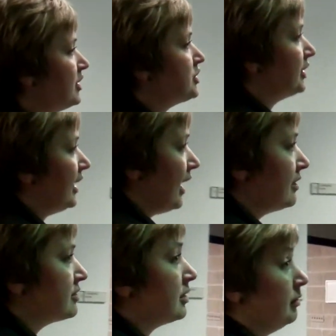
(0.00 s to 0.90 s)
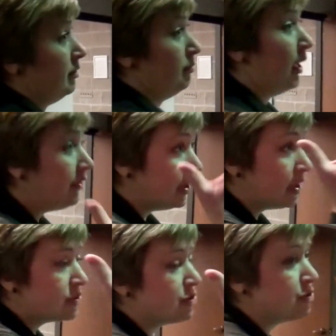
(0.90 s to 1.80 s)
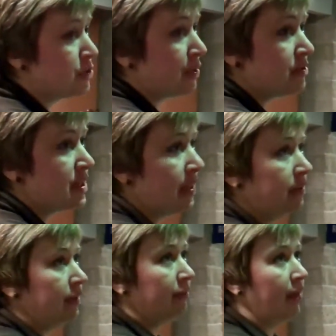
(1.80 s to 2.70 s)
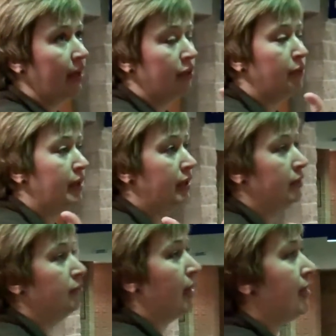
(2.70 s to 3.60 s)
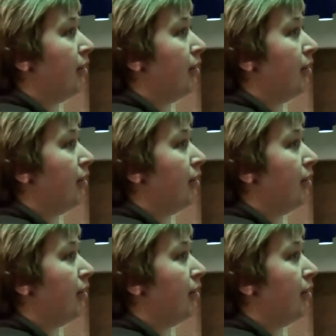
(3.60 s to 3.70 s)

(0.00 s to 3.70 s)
eventually ask balcony ushers who are done evacuating by